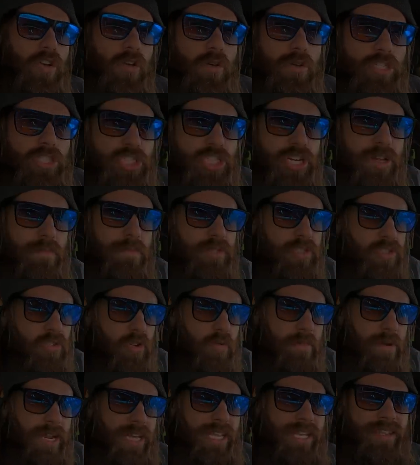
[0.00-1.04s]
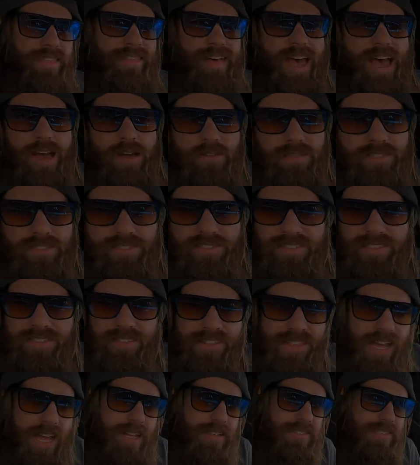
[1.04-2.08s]
can only ship so many thousands
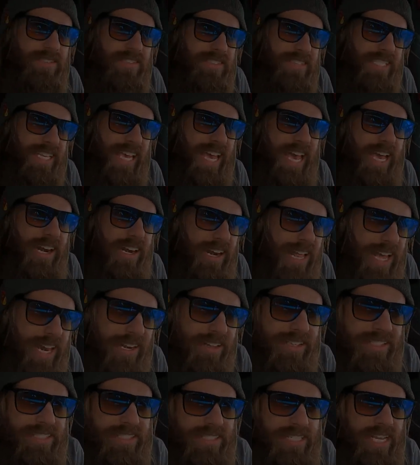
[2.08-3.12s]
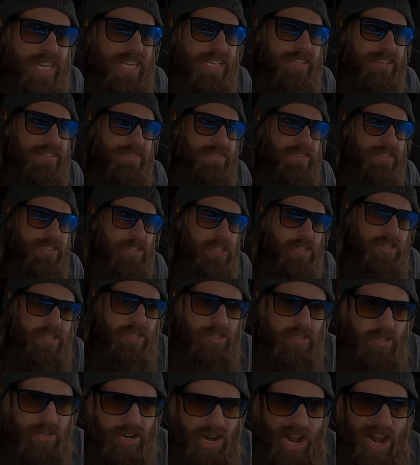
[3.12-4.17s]
and thousands of cattle out of the state due to
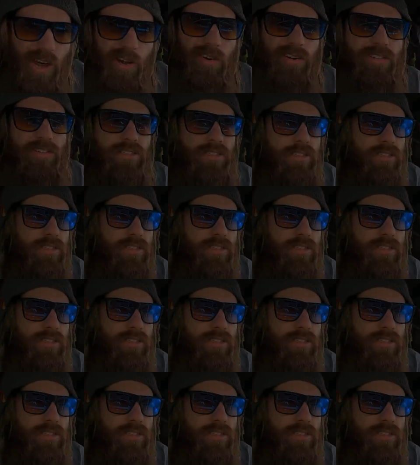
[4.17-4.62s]
the drought